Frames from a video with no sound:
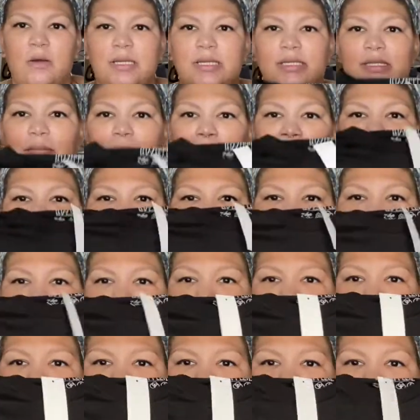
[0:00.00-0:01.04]
is black
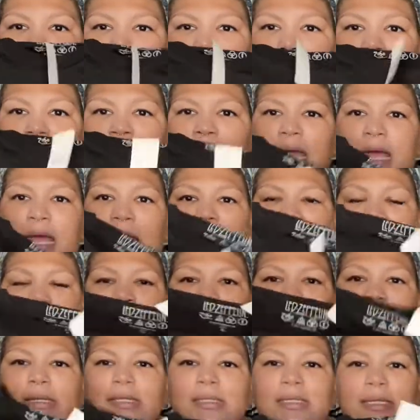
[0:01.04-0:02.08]
and white, and
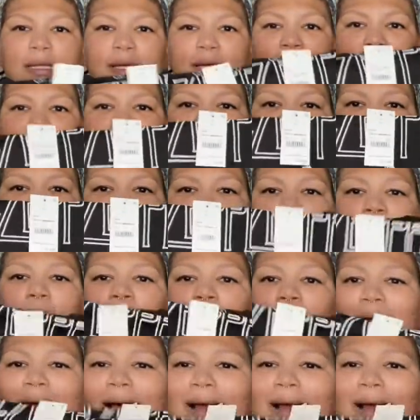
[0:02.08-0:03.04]
it is Led Zeppelin.